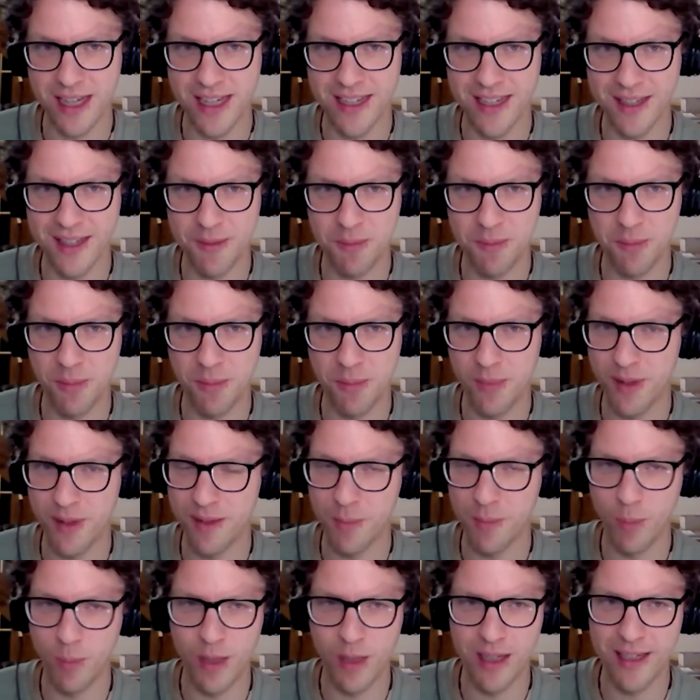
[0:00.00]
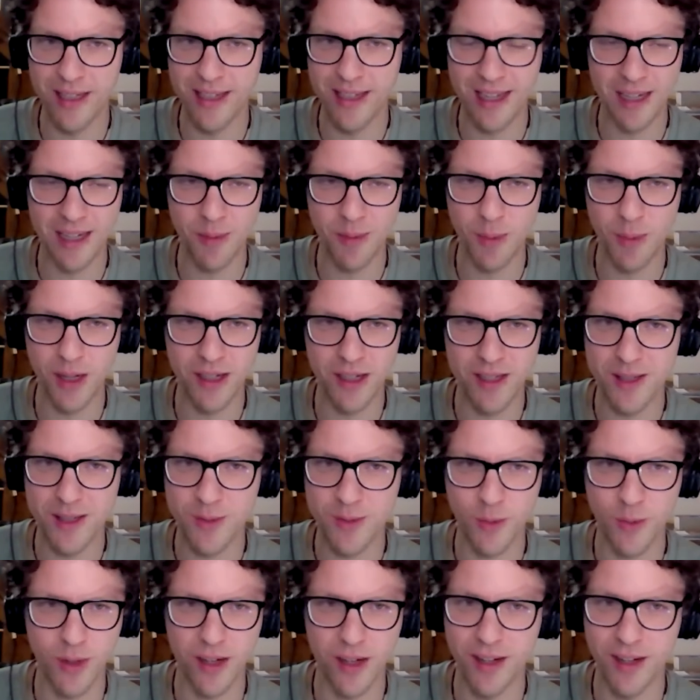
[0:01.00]
my nightmares
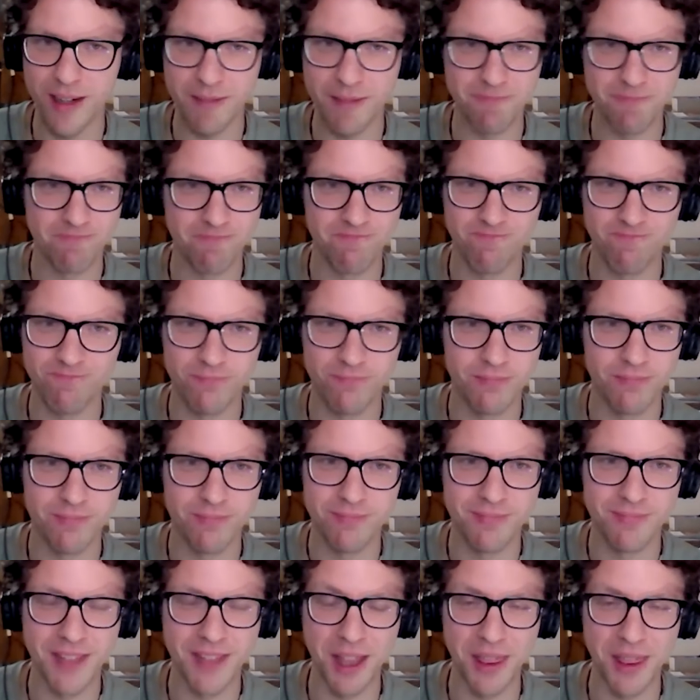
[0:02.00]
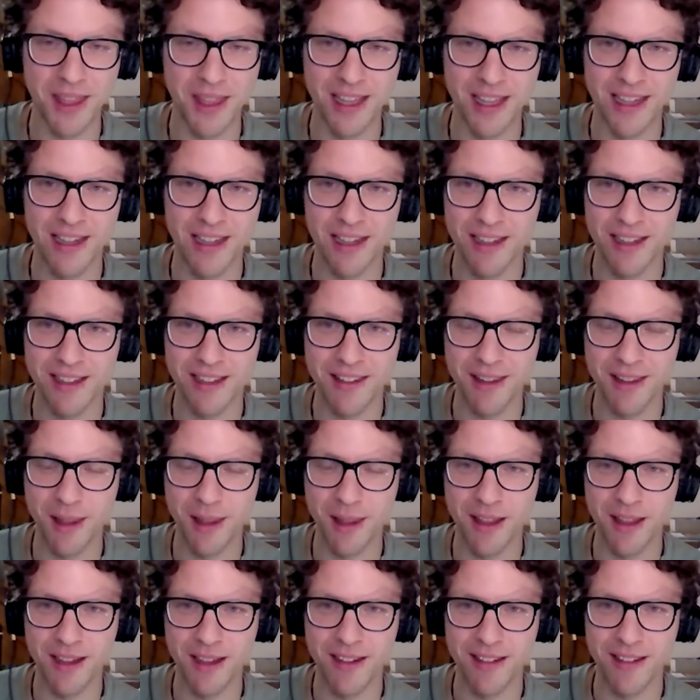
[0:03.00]
were nothing
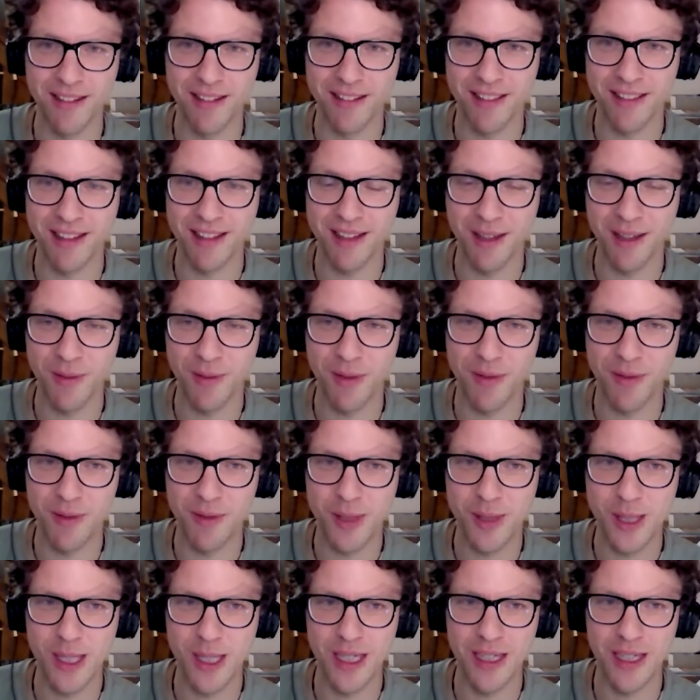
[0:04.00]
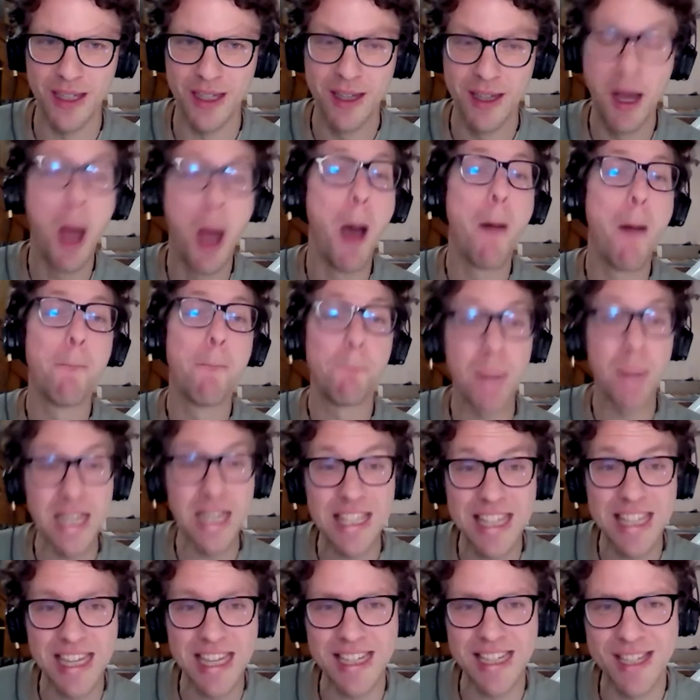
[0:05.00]
like I've ever seen.
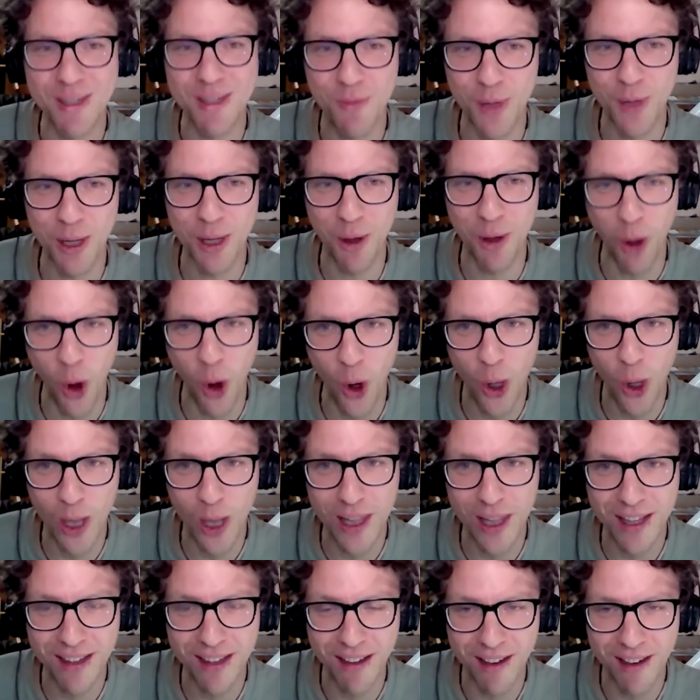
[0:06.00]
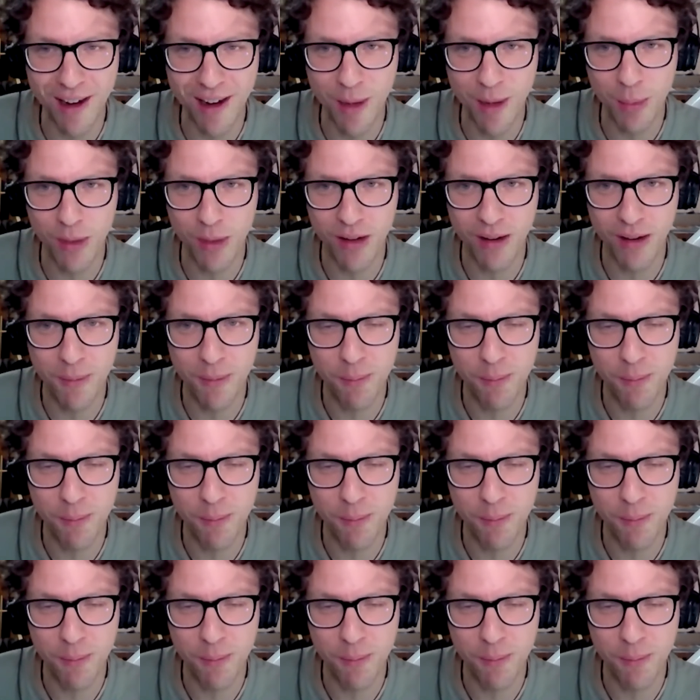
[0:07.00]
But yes, we all harbor